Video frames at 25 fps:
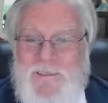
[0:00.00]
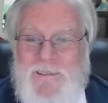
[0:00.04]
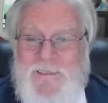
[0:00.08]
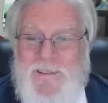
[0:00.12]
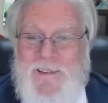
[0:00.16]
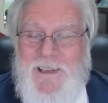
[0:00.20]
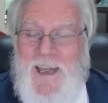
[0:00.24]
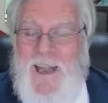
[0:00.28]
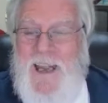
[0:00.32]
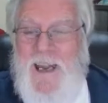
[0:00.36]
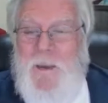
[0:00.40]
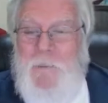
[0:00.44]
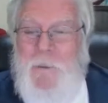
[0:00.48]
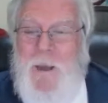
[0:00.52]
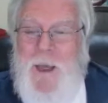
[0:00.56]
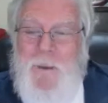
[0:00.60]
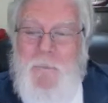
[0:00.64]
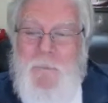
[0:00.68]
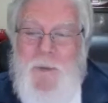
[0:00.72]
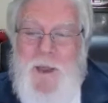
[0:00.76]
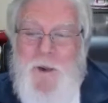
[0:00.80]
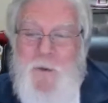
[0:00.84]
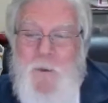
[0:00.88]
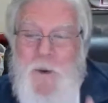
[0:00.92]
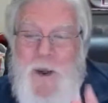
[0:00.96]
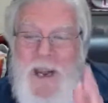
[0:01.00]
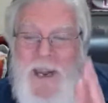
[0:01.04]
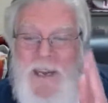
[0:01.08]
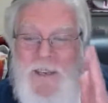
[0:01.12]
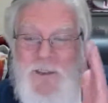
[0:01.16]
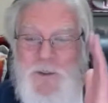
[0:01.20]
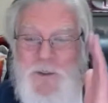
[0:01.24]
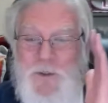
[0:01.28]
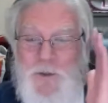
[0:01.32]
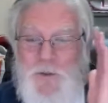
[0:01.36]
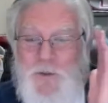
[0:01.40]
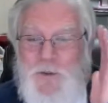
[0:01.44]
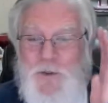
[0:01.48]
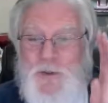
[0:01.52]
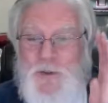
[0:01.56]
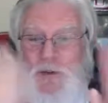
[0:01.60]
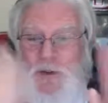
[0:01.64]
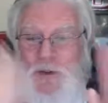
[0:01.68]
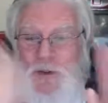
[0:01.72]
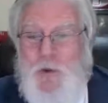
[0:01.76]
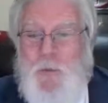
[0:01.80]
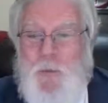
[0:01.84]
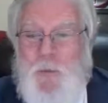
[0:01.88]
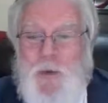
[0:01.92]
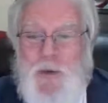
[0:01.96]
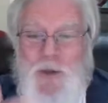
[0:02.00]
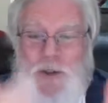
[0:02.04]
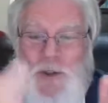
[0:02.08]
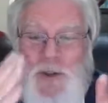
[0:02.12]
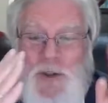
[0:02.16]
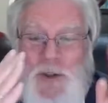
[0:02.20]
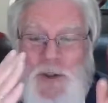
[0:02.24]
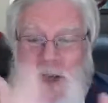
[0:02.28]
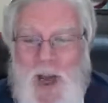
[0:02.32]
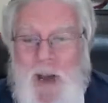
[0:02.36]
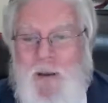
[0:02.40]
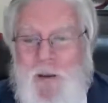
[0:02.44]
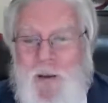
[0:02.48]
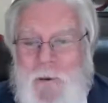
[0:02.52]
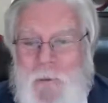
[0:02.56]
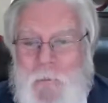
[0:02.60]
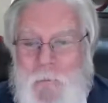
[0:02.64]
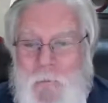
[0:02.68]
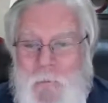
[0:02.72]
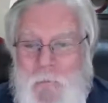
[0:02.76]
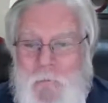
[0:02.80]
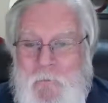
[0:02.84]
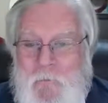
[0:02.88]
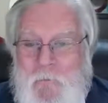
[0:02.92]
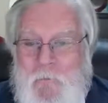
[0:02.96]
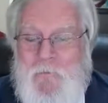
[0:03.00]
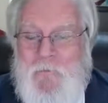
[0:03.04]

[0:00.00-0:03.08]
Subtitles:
I am on my way to superstardom.